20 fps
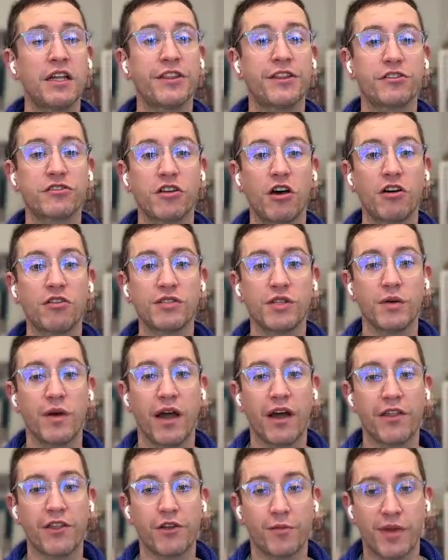There's also
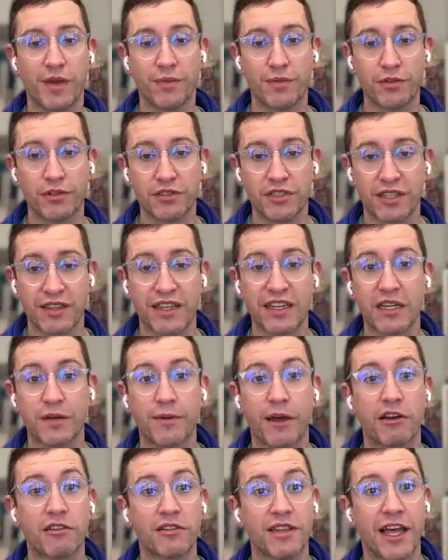other people to think
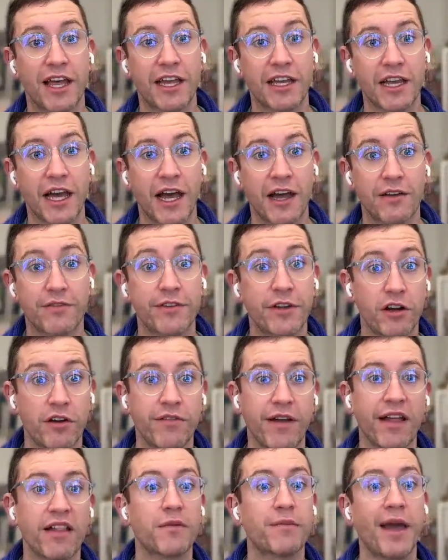about, like Vera
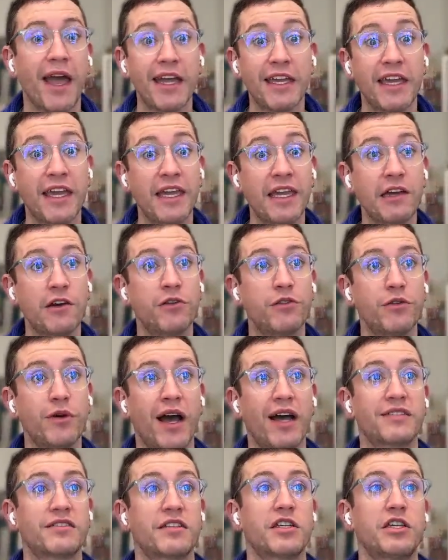Valimaki, who
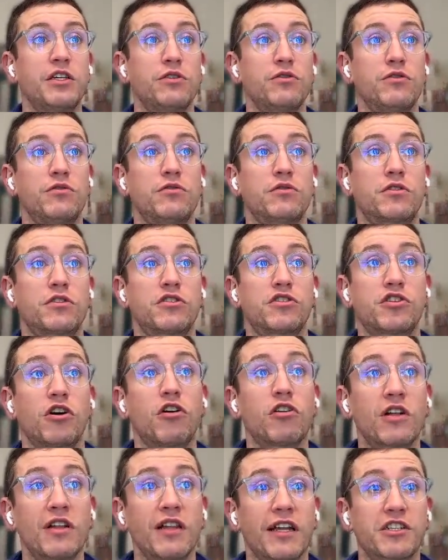has a huge
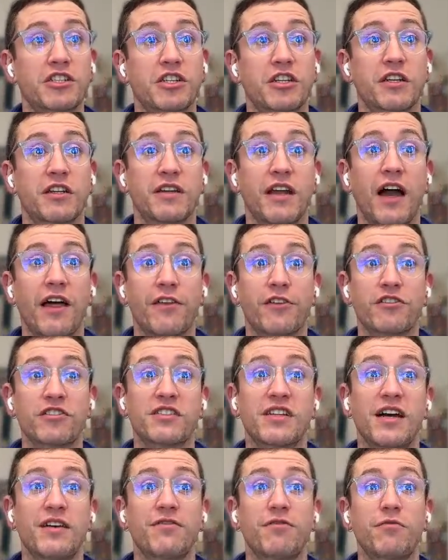shawl collection and other
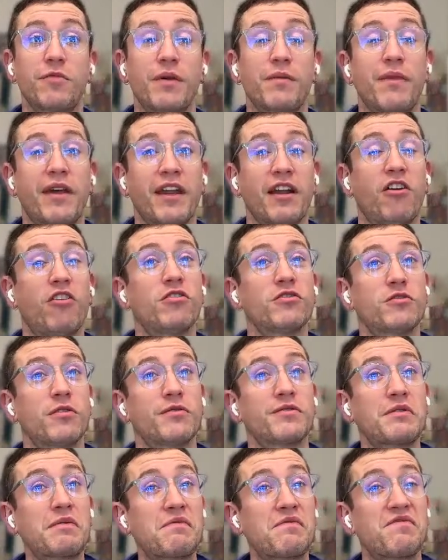stuff. We might also have
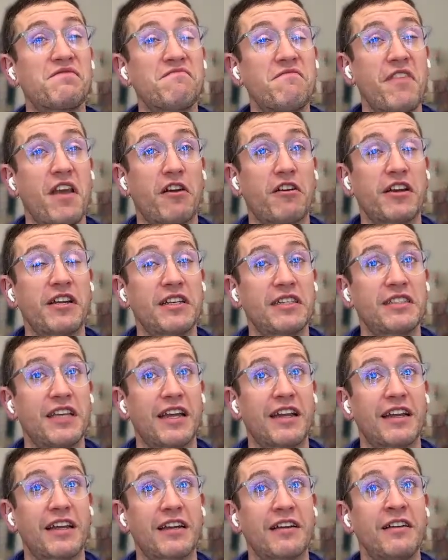some very
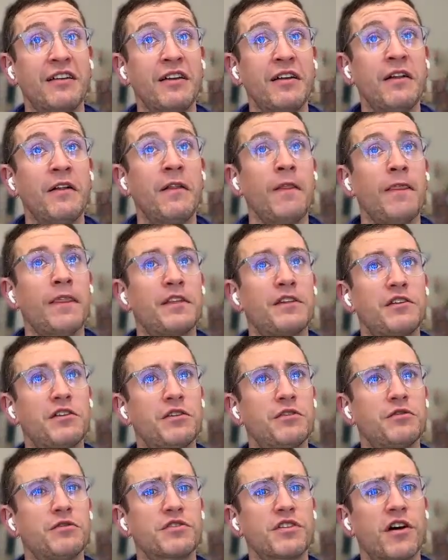exciting
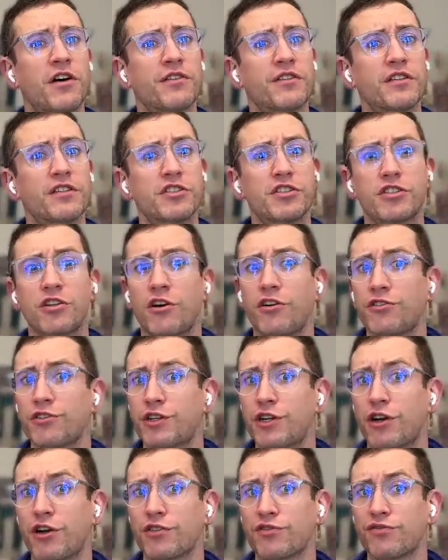news on the shawl
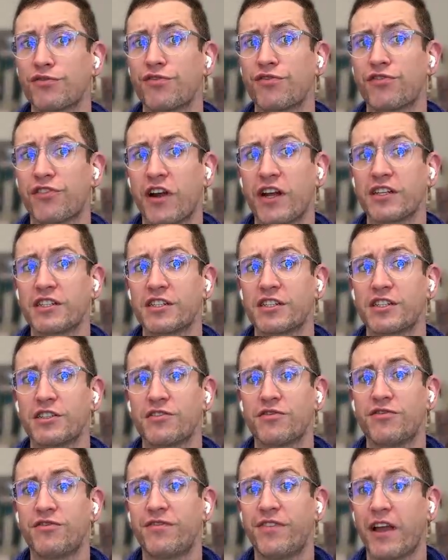yarn front
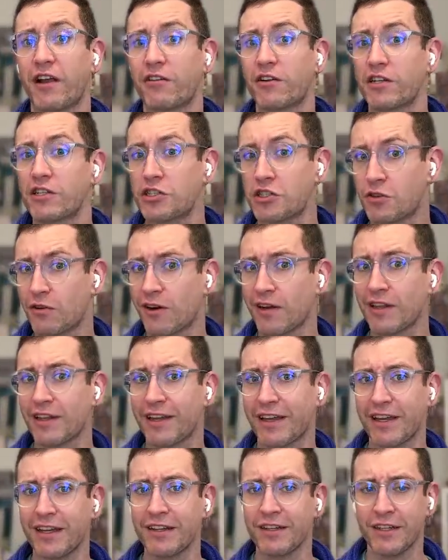very
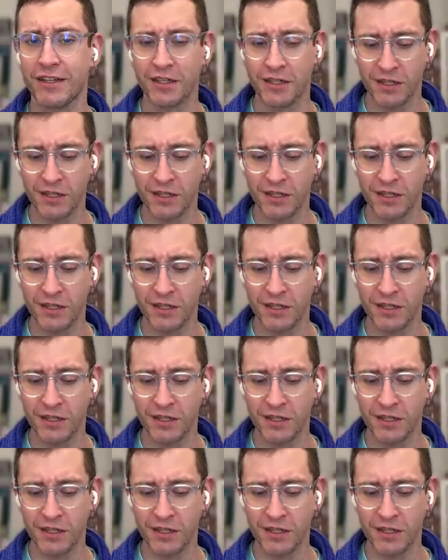shortly.